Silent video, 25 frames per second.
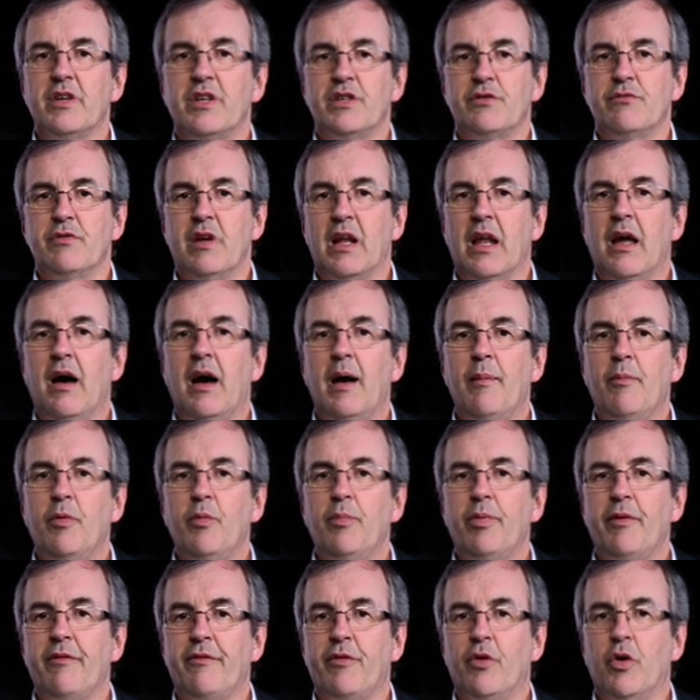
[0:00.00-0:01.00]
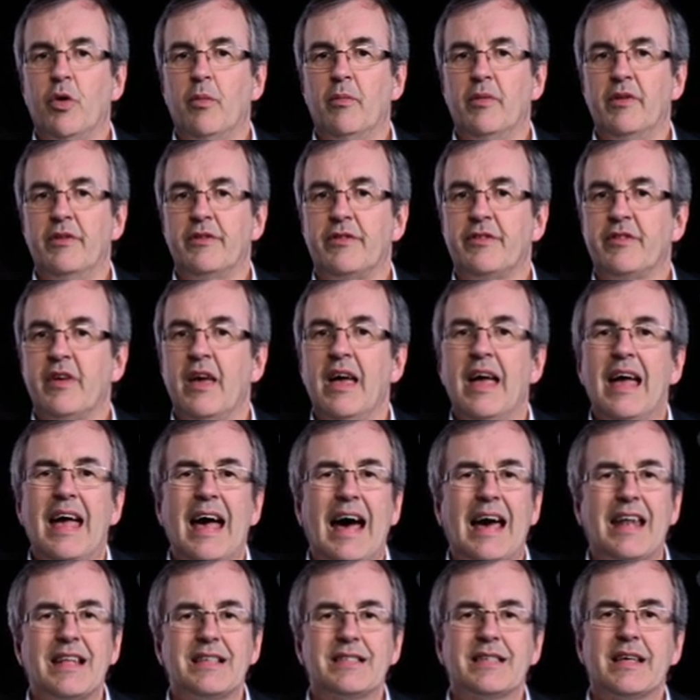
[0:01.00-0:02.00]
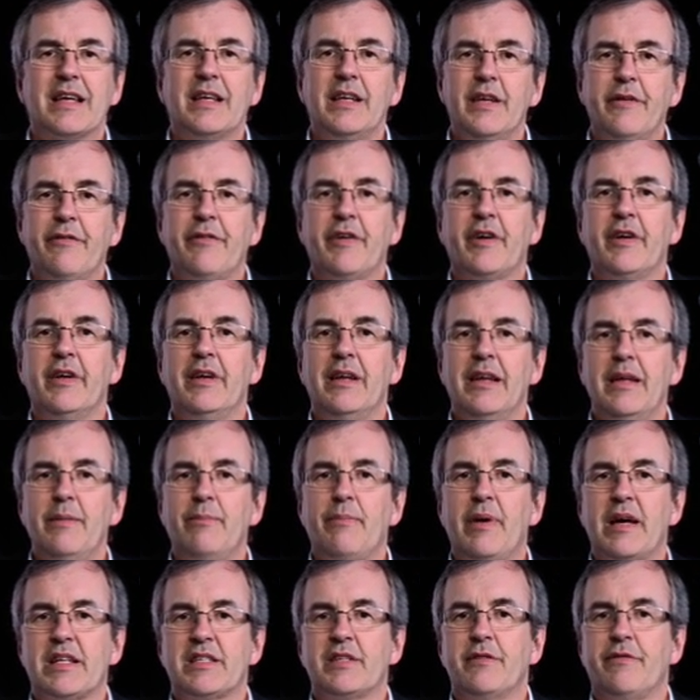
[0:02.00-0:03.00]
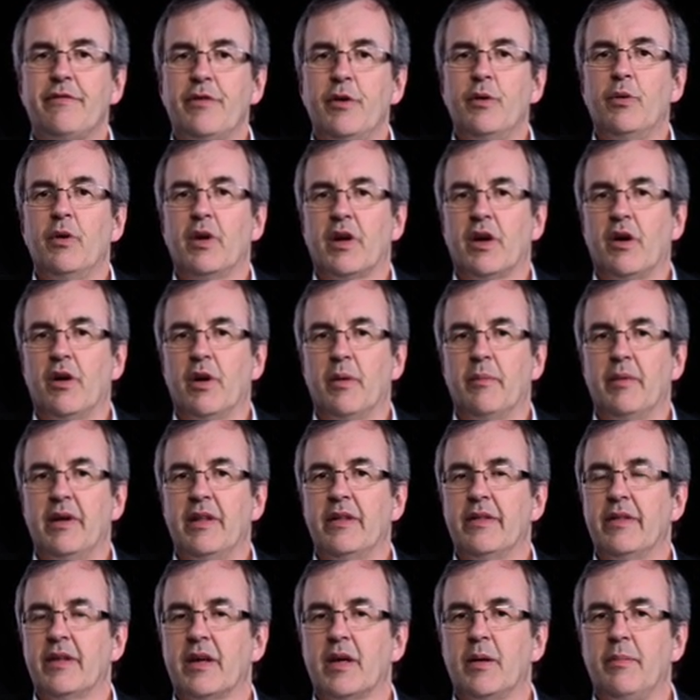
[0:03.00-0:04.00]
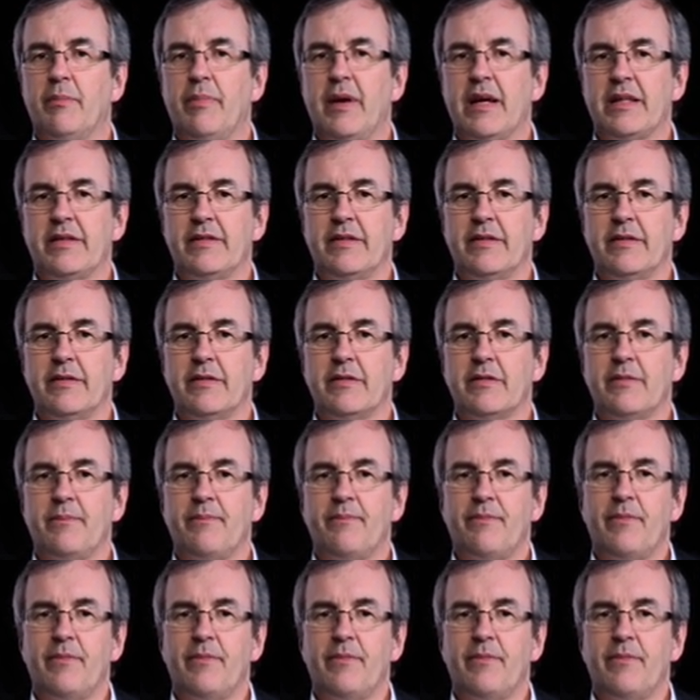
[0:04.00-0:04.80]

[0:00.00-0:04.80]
is reliable performance and a significantly better fuel economy than the competitors.